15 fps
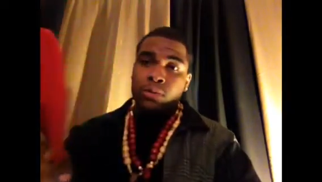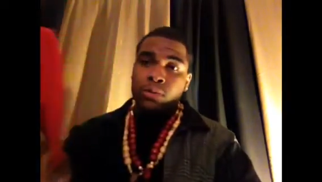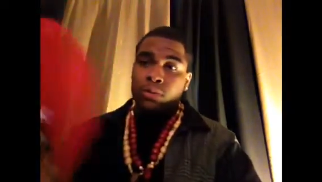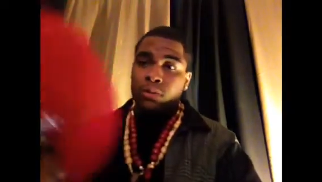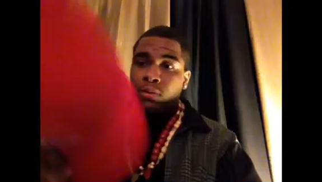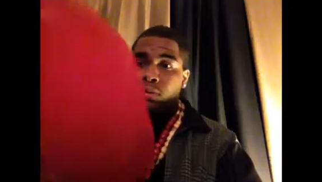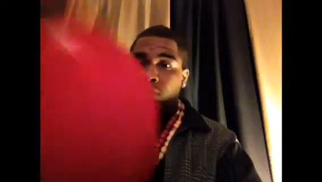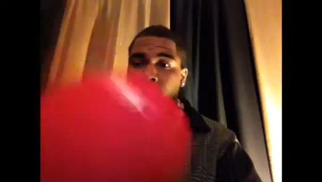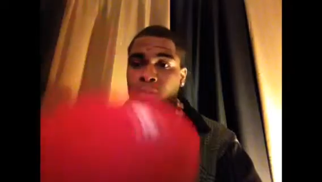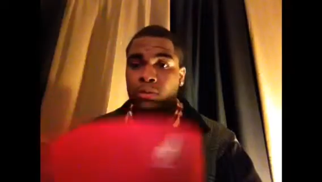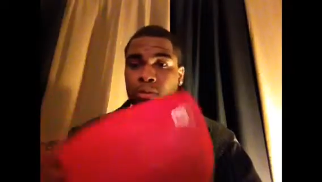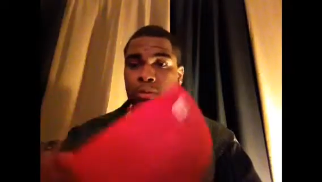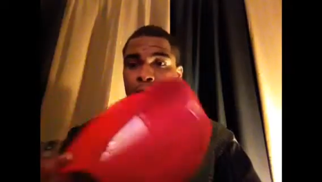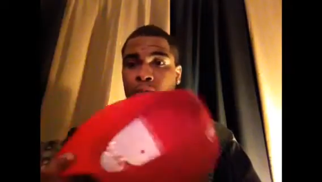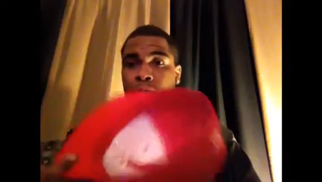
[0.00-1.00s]

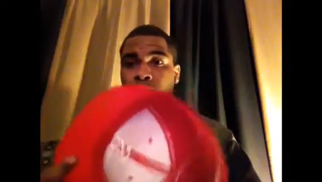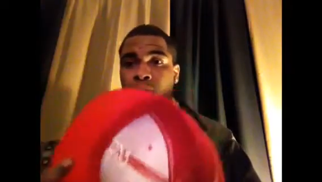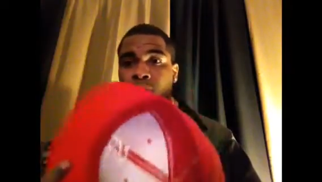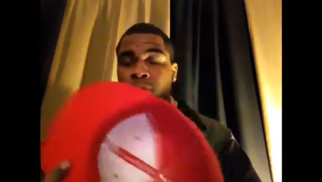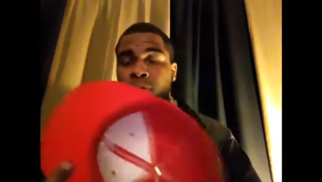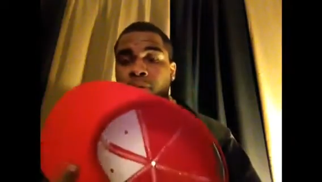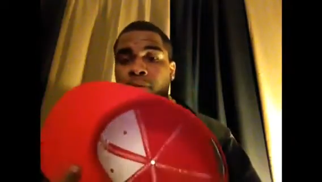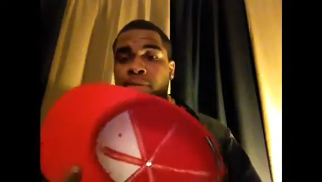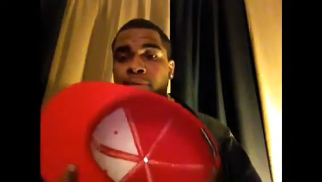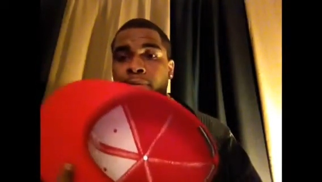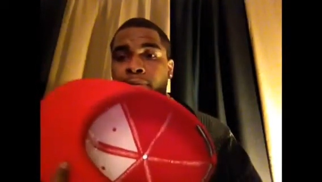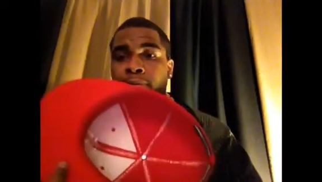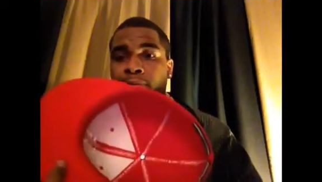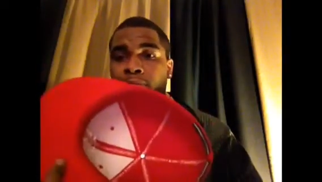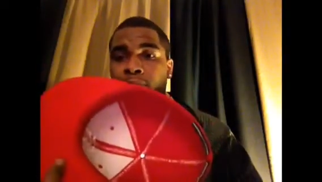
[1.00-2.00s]

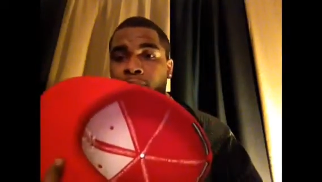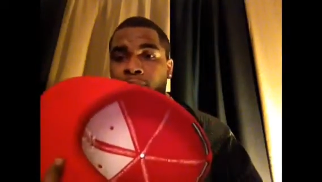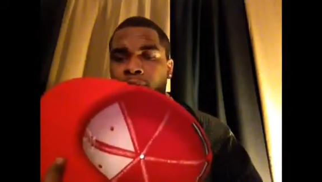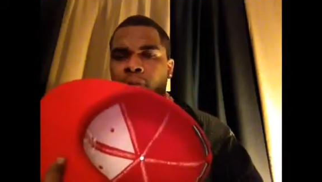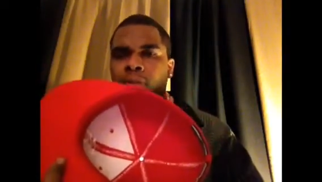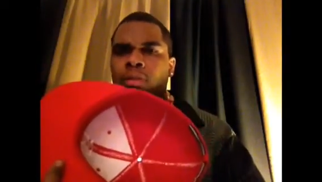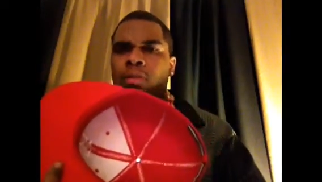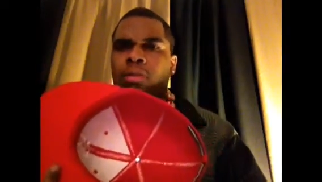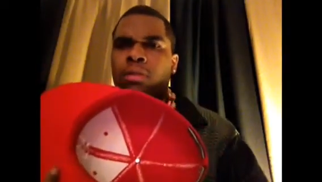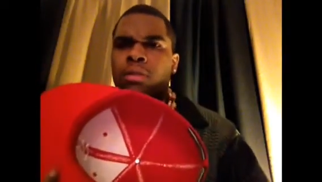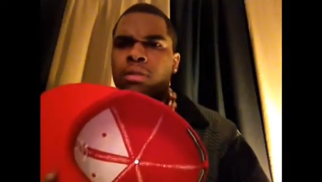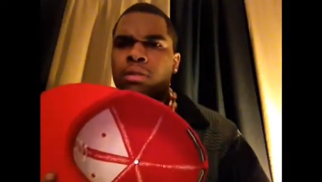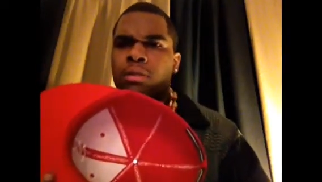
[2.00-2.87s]
(silence)